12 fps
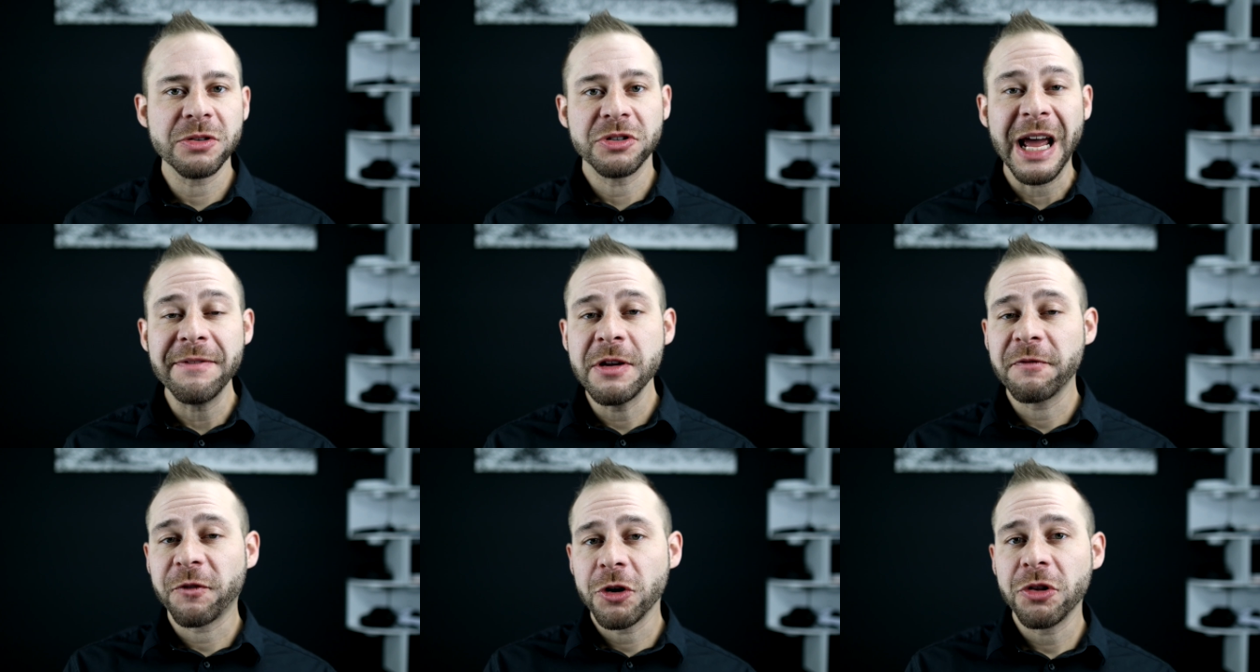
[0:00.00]
So
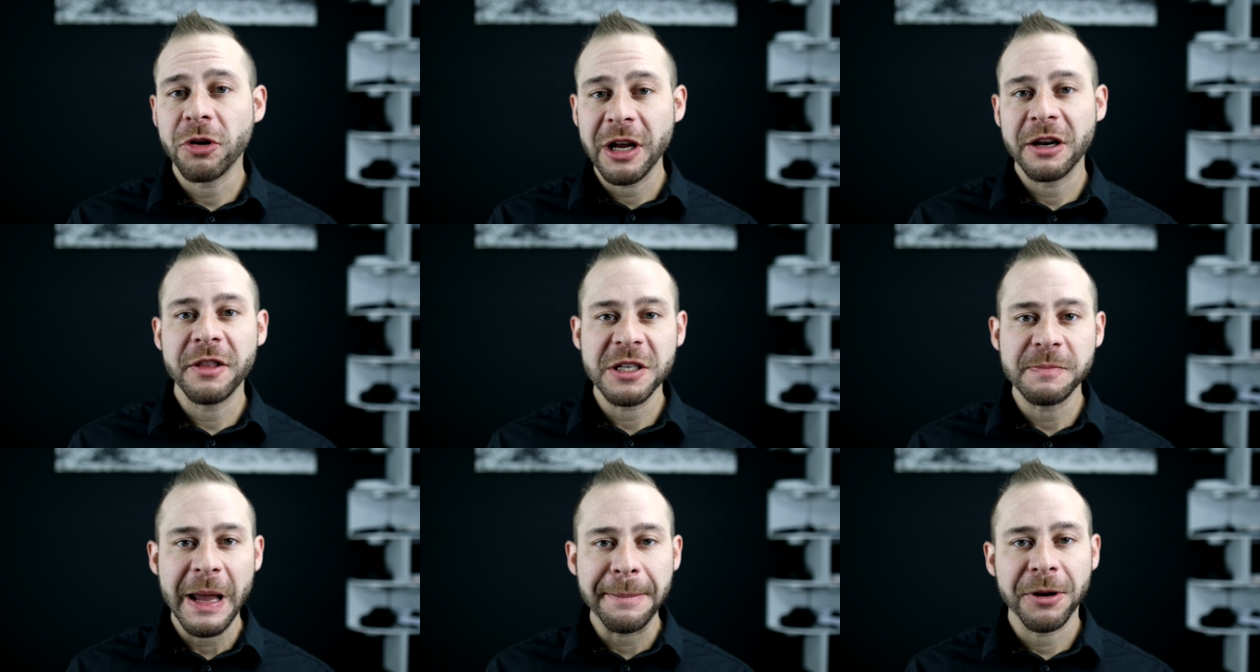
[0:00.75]
diving further into
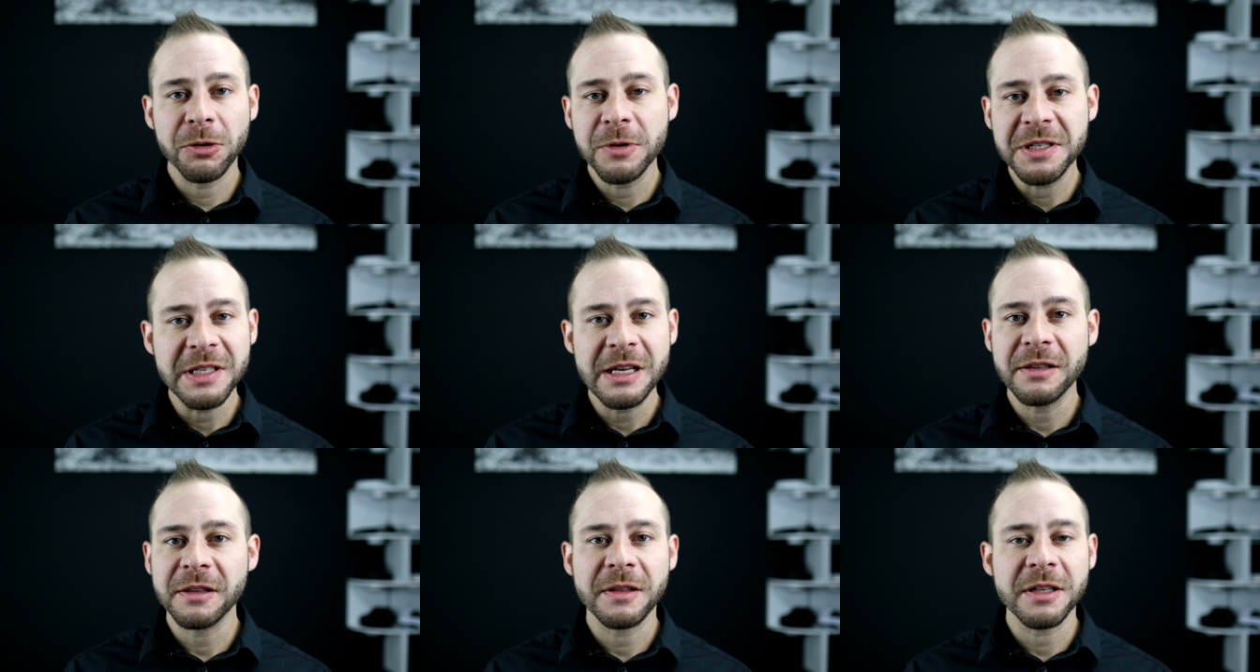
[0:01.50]
this paper, we
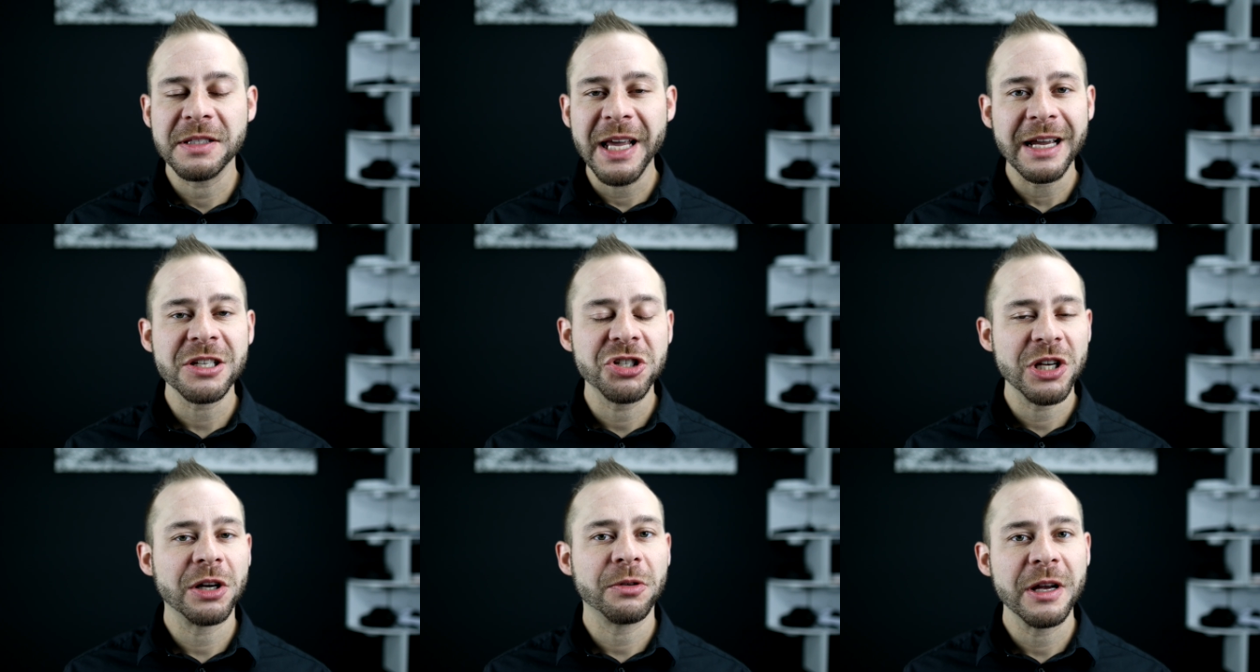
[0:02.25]
see that the
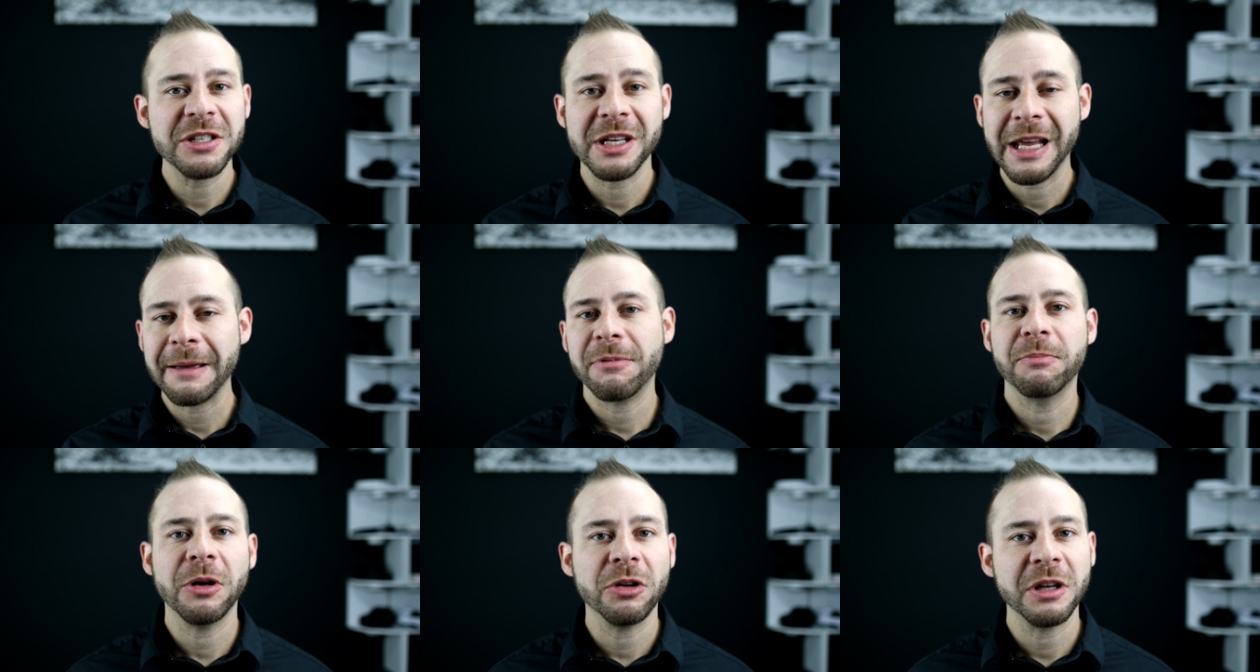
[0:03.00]
text generation
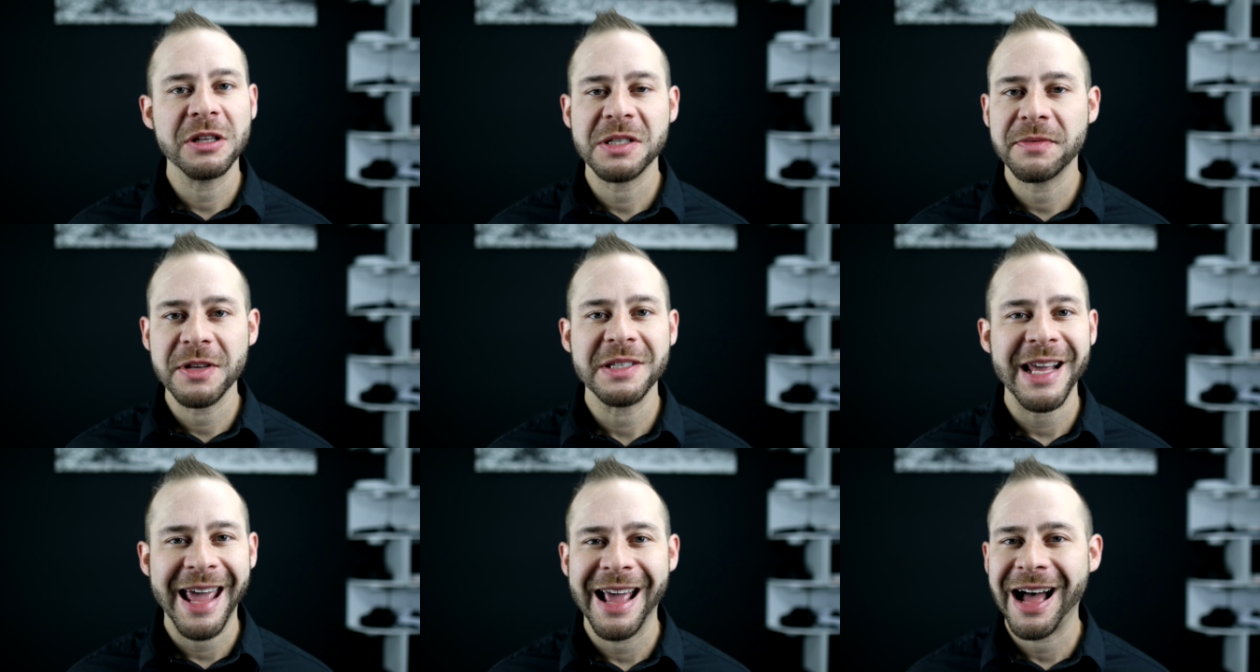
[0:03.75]
capabilities of
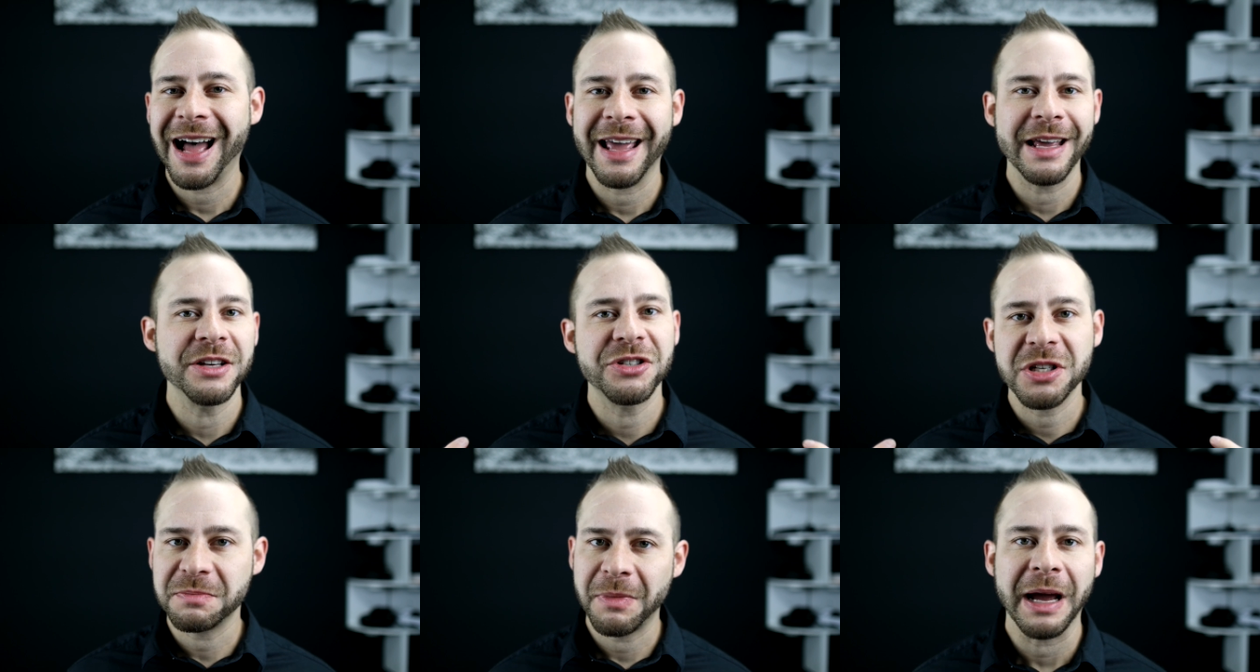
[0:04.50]
this AI
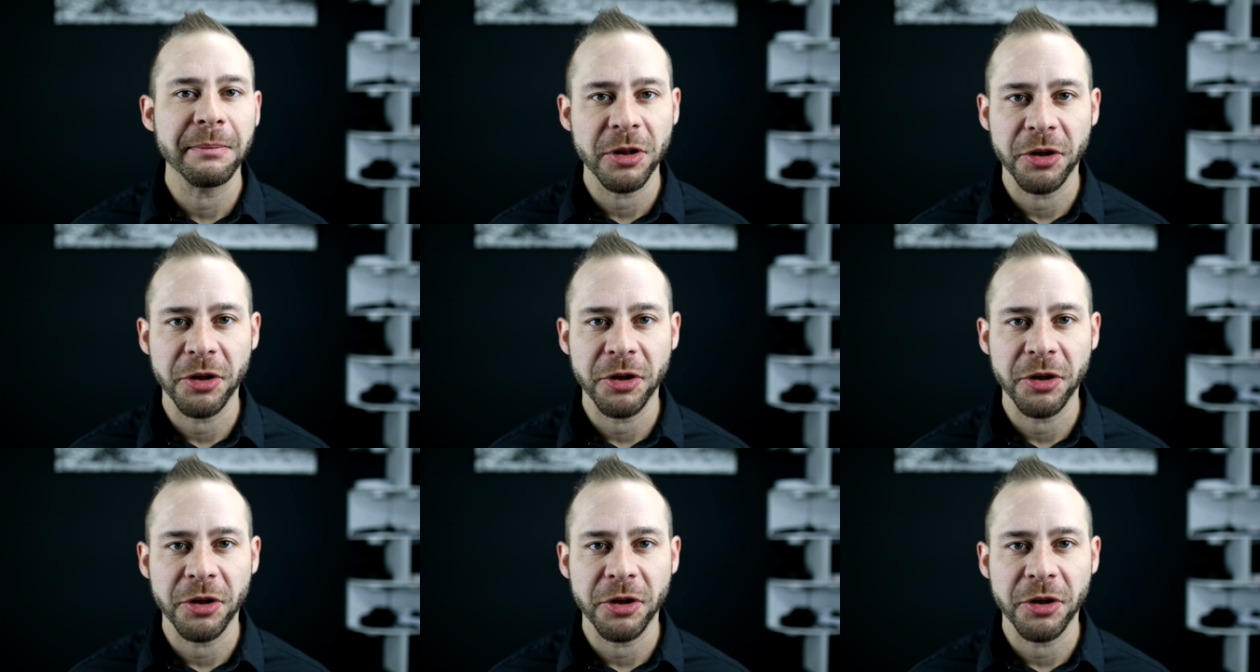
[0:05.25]
is just mind